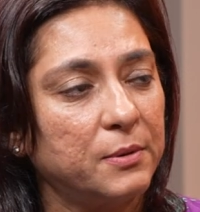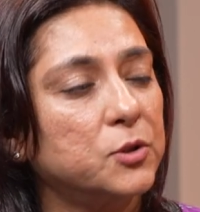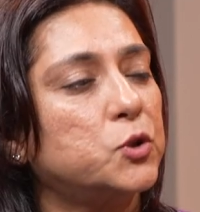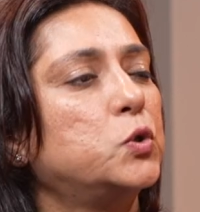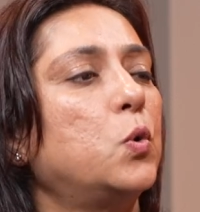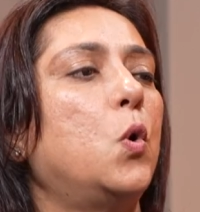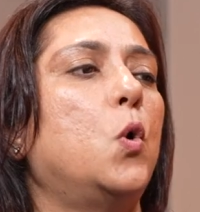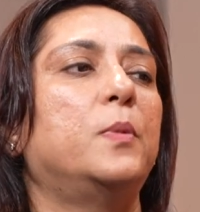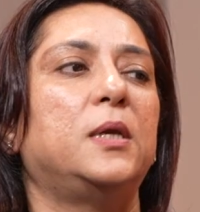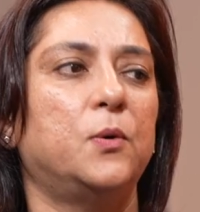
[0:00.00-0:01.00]
There's
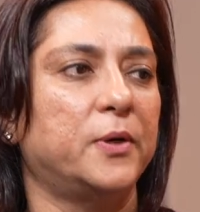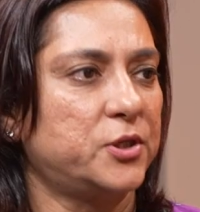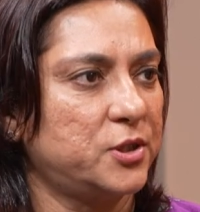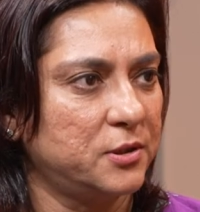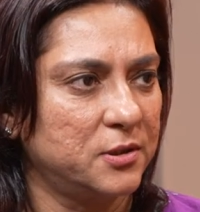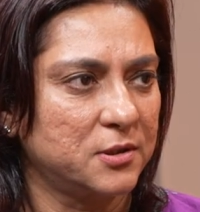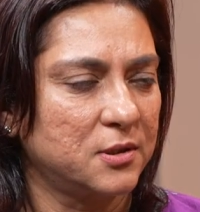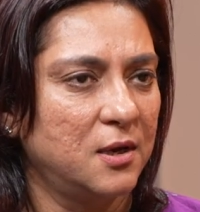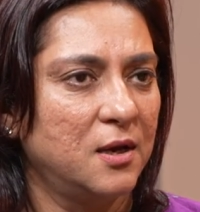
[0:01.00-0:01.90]
so many questions.